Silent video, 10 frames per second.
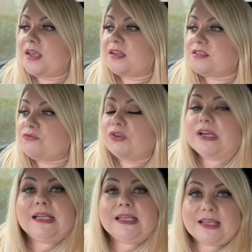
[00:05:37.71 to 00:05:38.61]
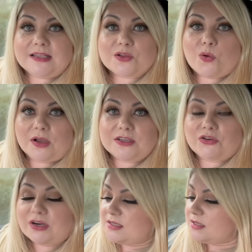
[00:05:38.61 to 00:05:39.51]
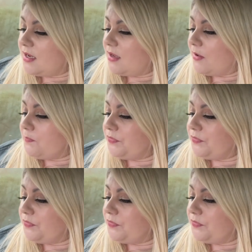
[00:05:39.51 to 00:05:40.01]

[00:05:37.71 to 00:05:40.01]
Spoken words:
It really is quite crazy.